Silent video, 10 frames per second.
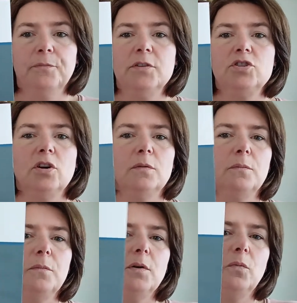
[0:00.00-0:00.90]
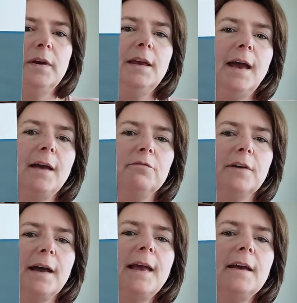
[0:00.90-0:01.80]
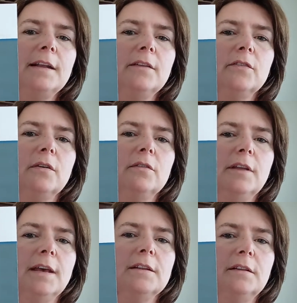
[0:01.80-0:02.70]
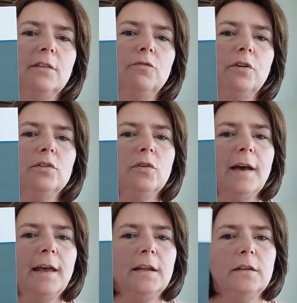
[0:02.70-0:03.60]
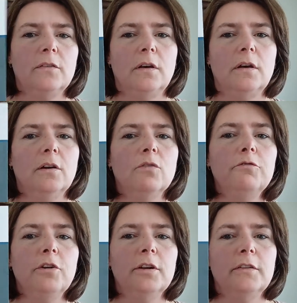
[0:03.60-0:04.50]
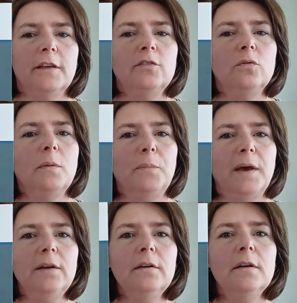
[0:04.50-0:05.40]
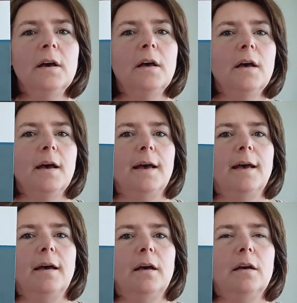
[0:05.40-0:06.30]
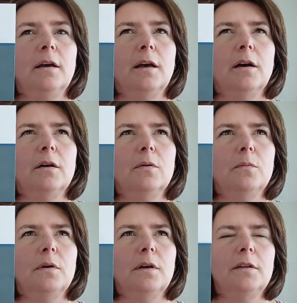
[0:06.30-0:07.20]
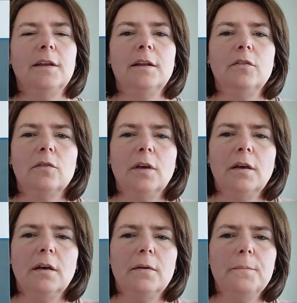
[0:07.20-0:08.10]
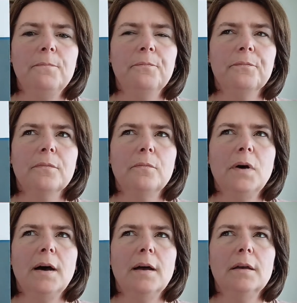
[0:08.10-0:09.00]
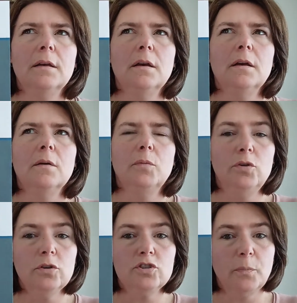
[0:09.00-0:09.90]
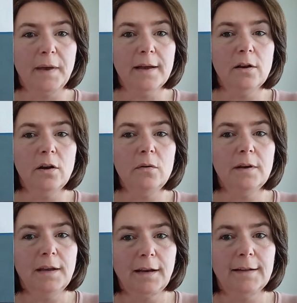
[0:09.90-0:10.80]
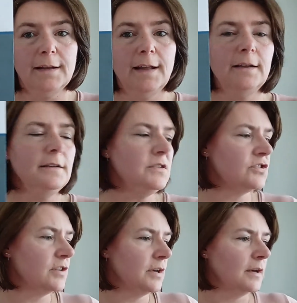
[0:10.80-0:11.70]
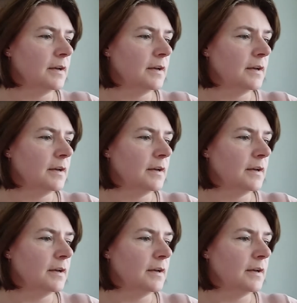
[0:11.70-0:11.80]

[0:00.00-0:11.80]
So I had it. This photo I had it converted into a pattern. I did it by Beduurshop Hengelo here in the Netherlands,